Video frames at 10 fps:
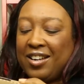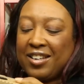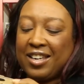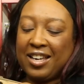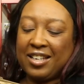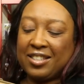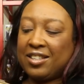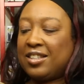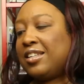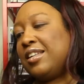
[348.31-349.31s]
Okay,
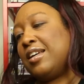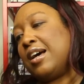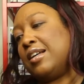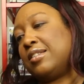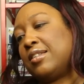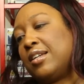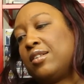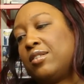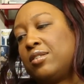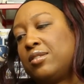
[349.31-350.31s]
so then it has like
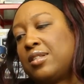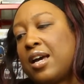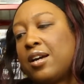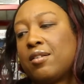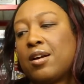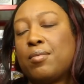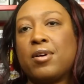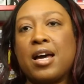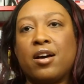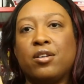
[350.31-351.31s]
a little diagram
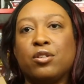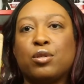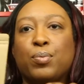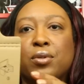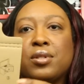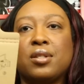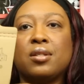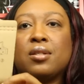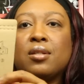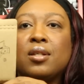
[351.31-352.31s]
of how you're supposed
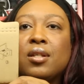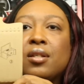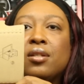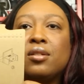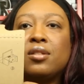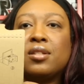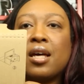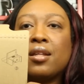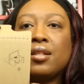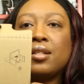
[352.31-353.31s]
to
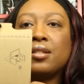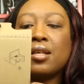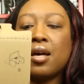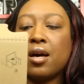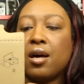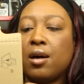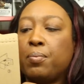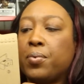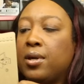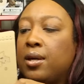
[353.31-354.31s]
set these
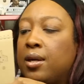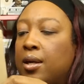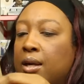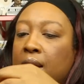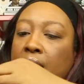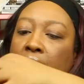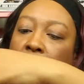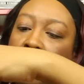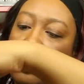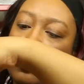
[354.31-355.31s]
up.
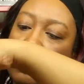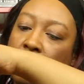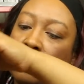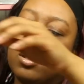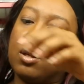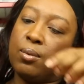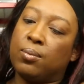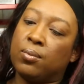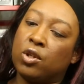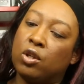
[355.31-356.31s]
And then there's
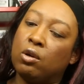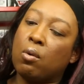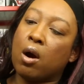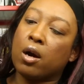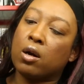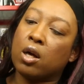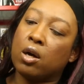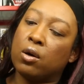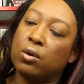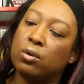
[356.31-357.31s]
some QR
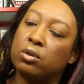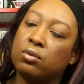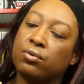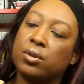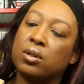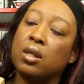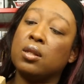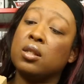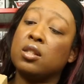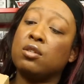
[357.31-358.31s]
codes for, and
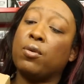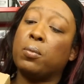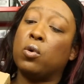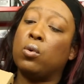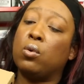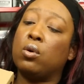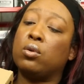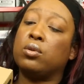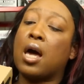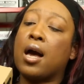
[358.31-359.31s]
this is from
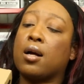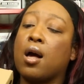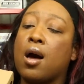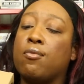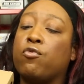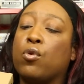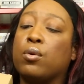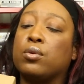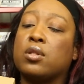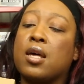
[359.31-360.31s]

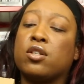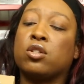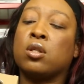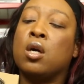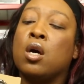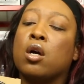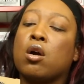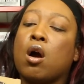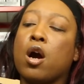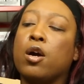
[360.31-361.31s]

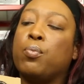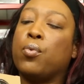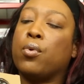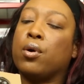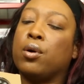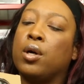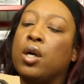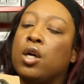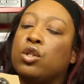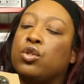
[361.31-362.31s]
google.com/cardboard
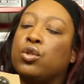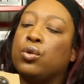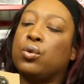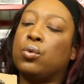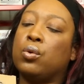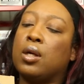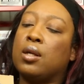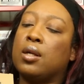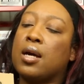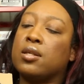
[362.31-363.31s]

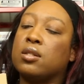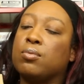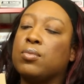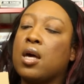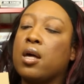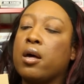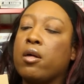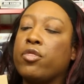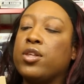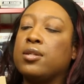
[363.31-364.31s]
and it has some
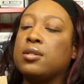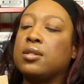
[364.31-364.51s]
health and